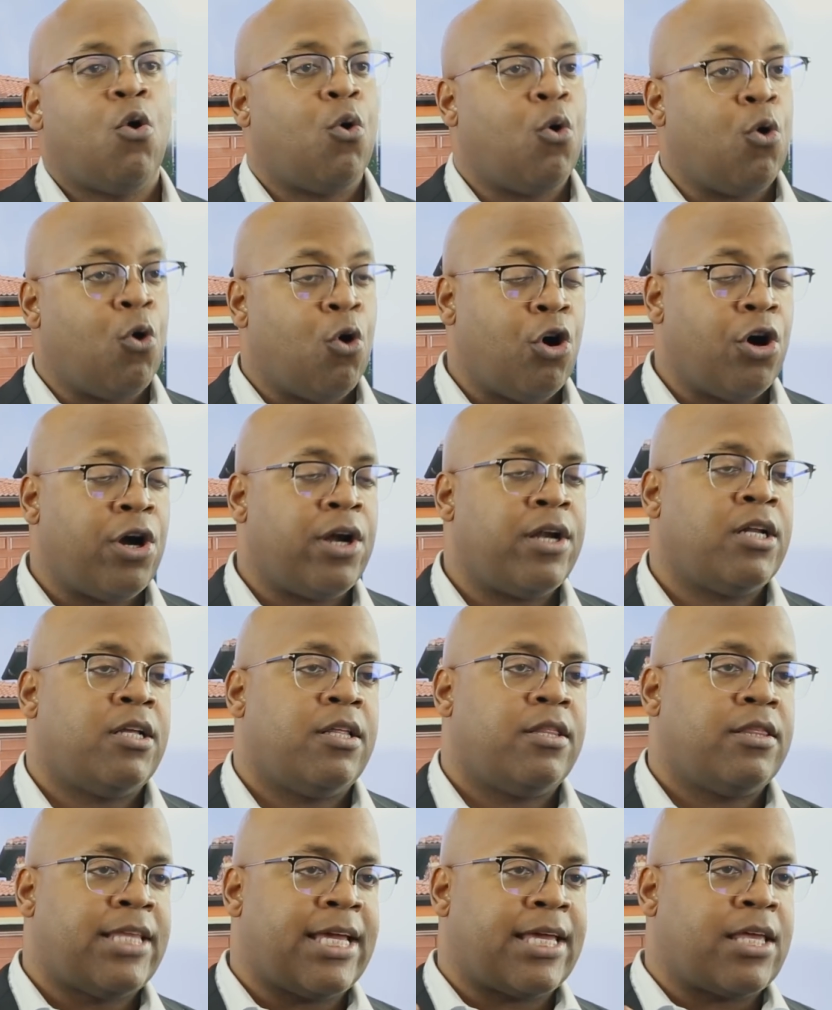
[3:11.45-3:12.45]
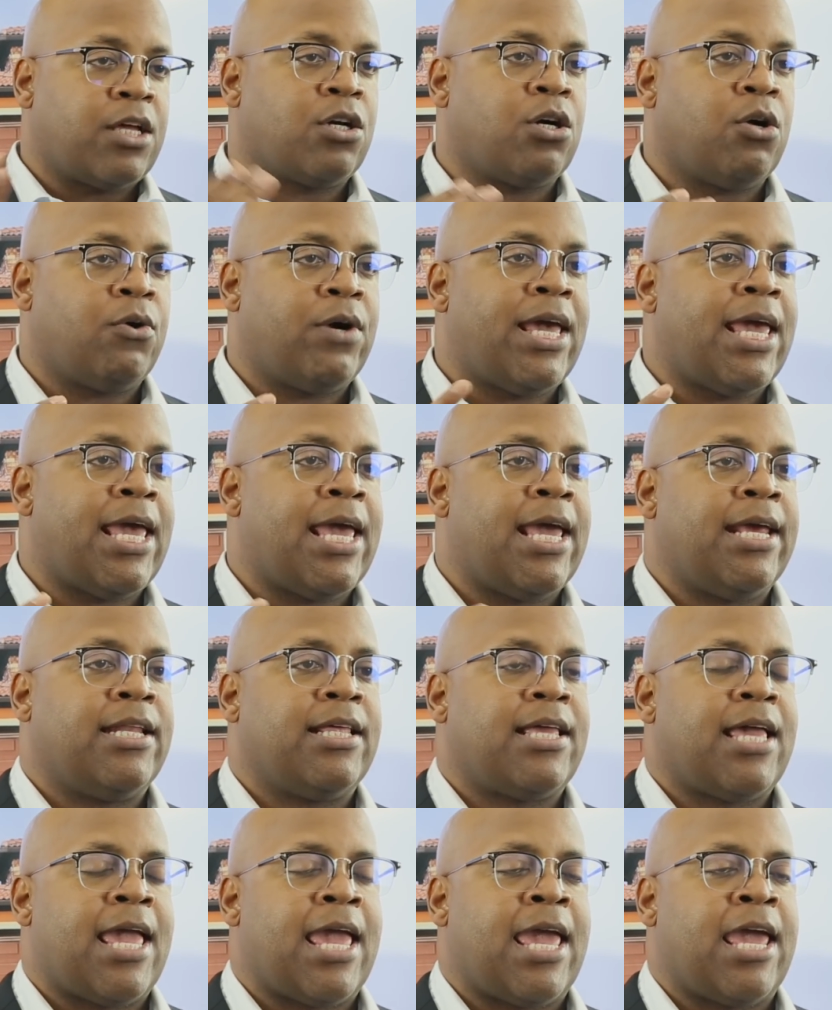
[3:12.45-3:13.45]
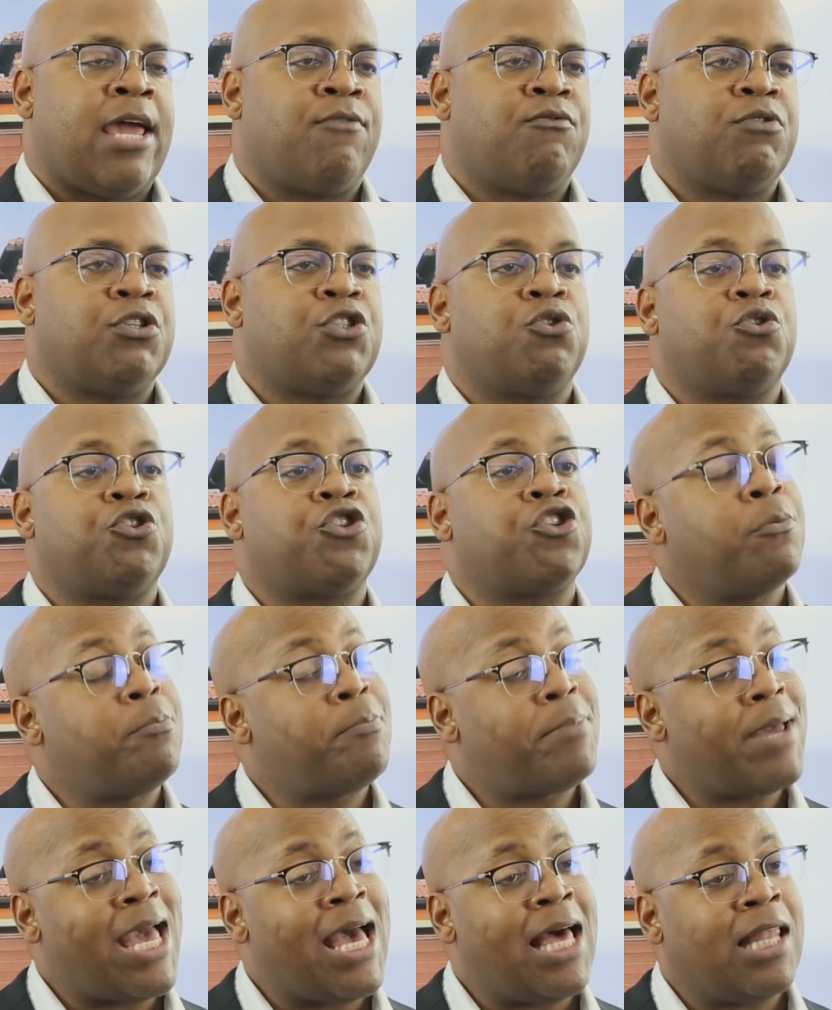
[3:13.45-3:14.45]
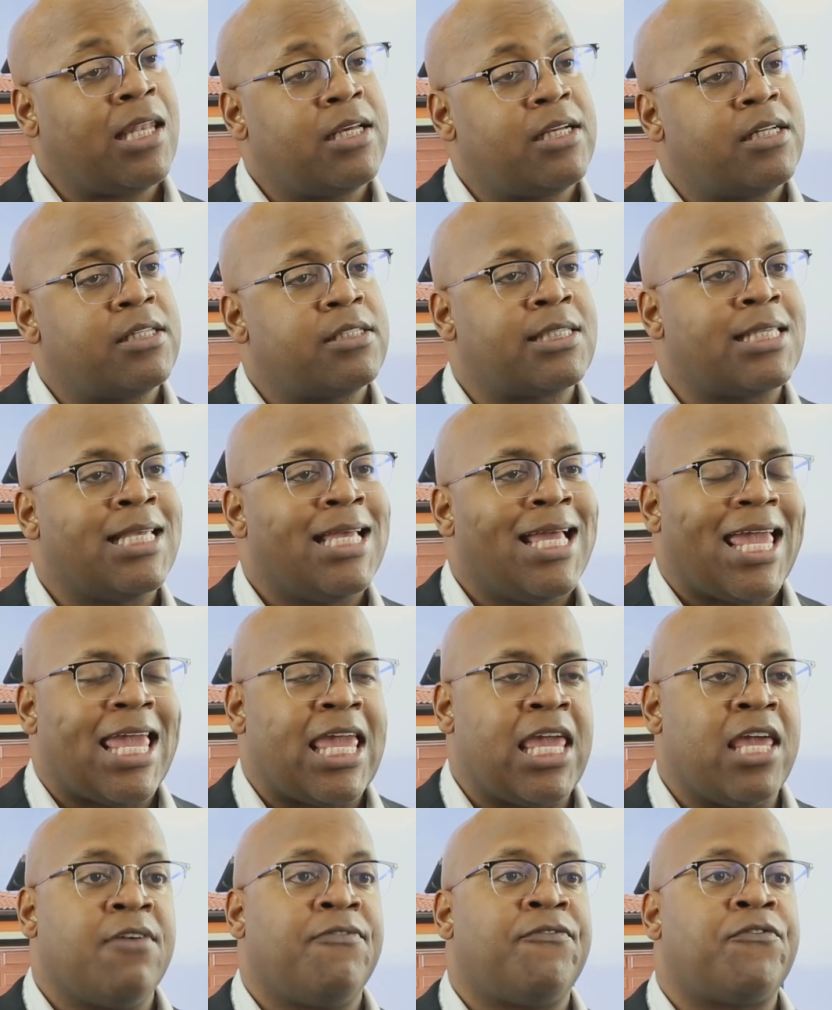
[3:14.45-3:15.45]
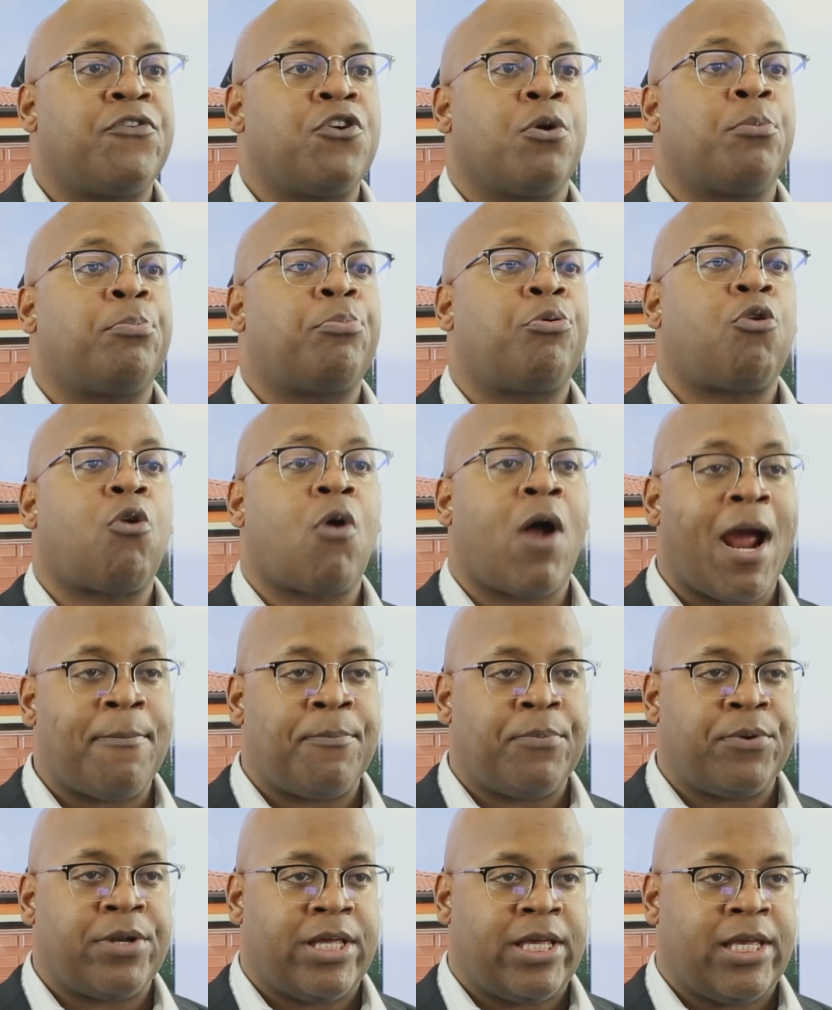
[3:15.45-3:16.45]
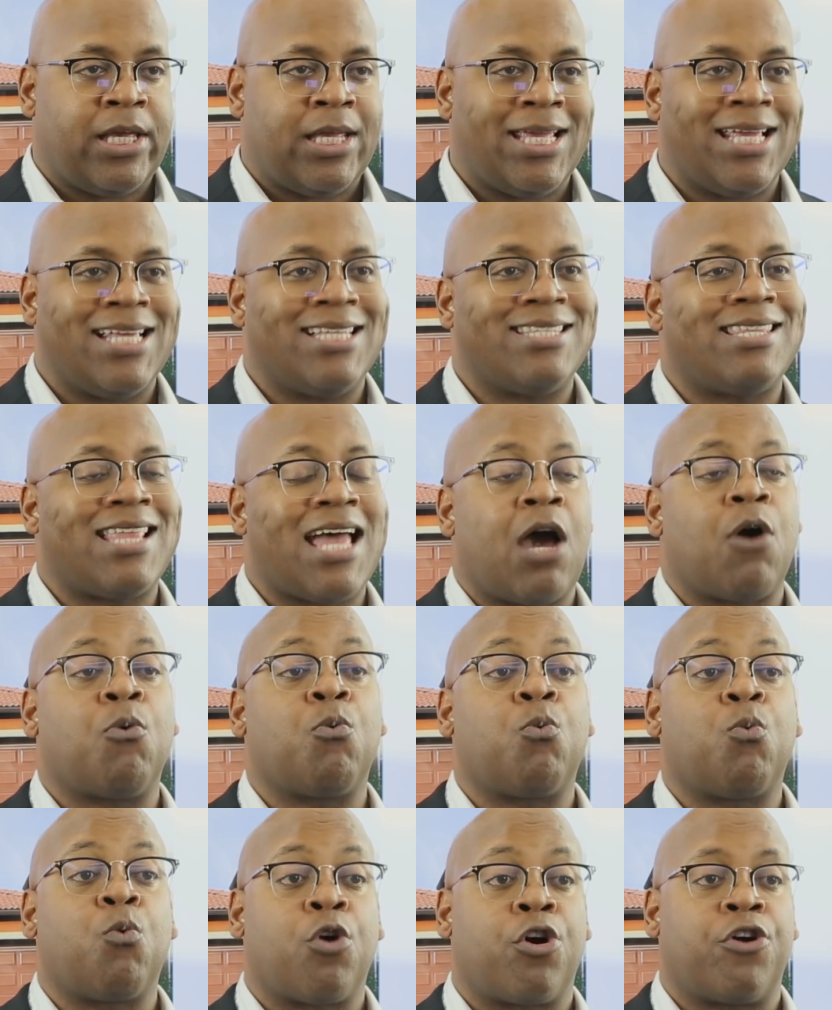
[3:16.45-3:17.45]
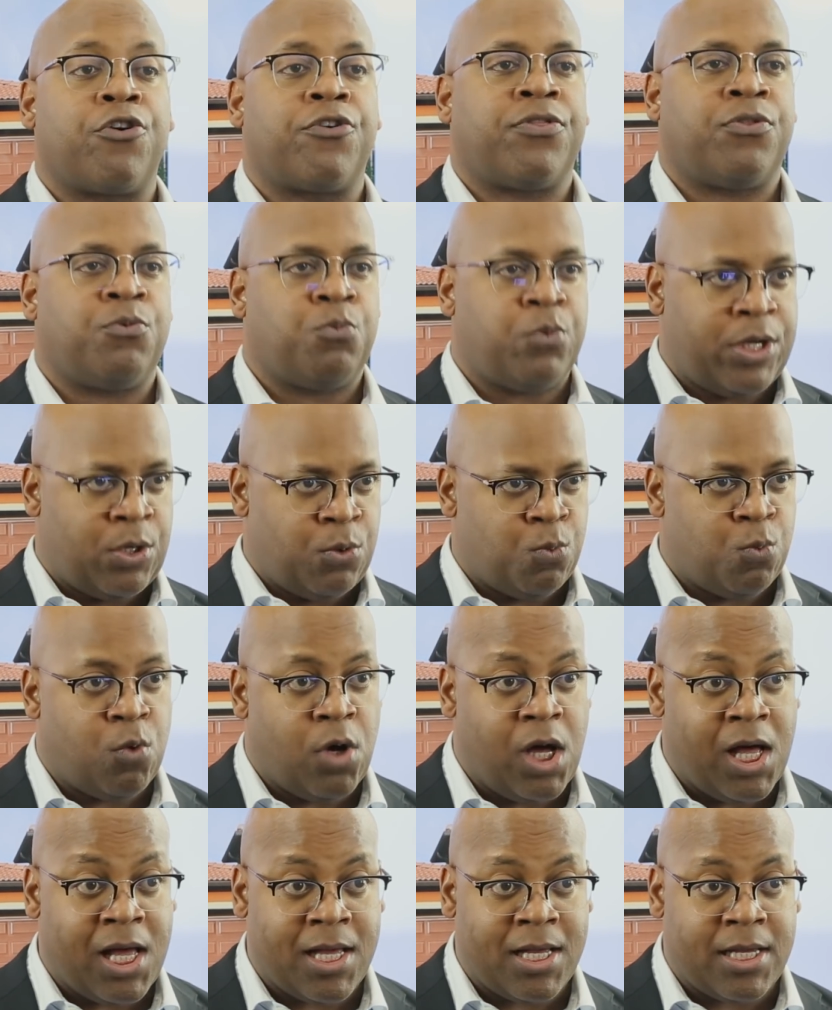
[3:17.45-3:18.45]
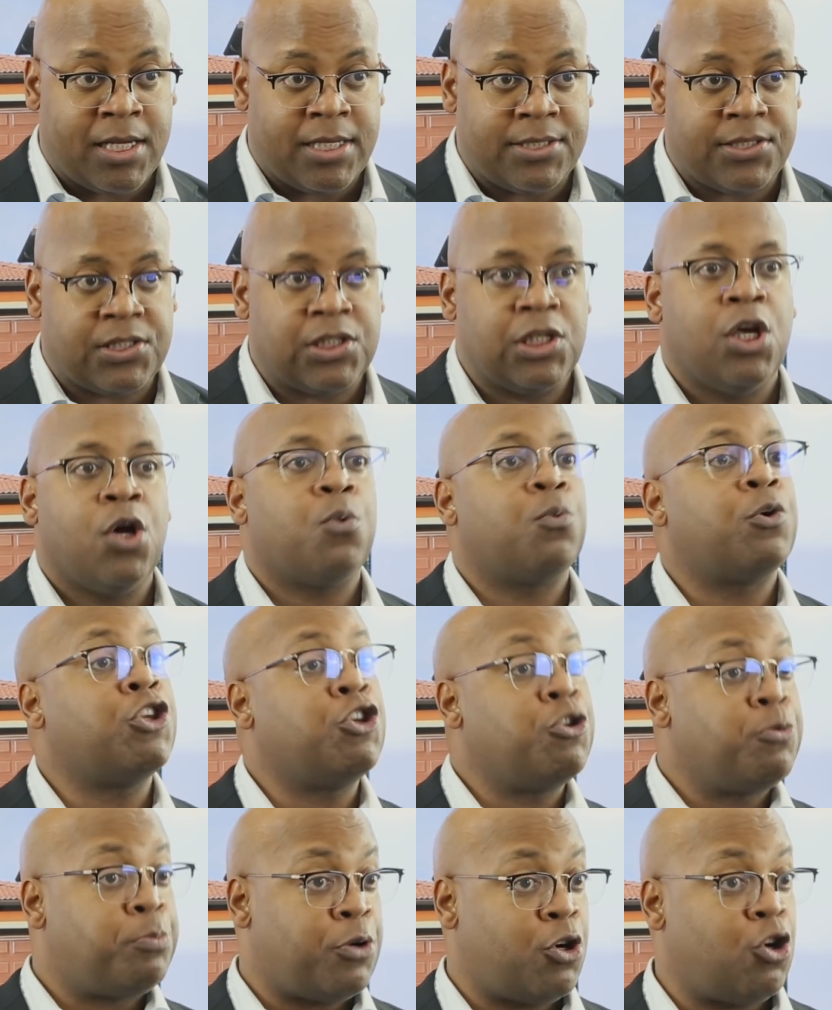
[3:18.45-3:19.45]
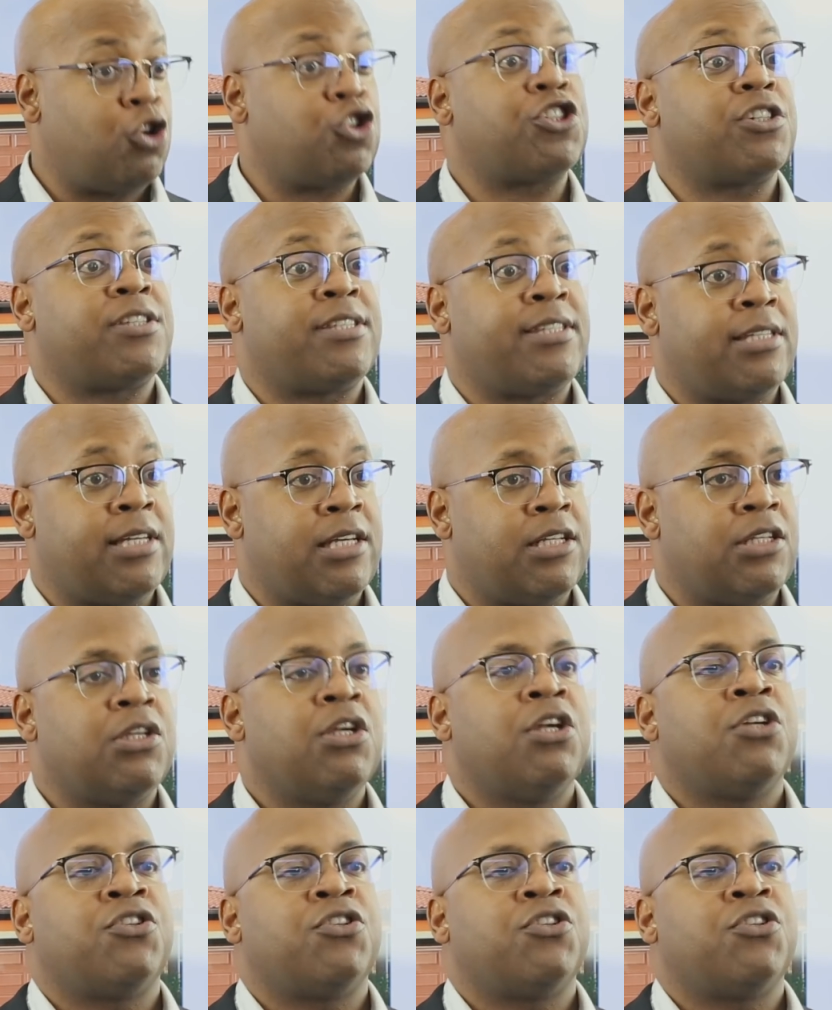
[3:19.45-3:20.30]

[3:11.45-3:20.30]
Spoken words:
or they can go ahead and reduce your balance if your property is not worth what it was when you purchased it.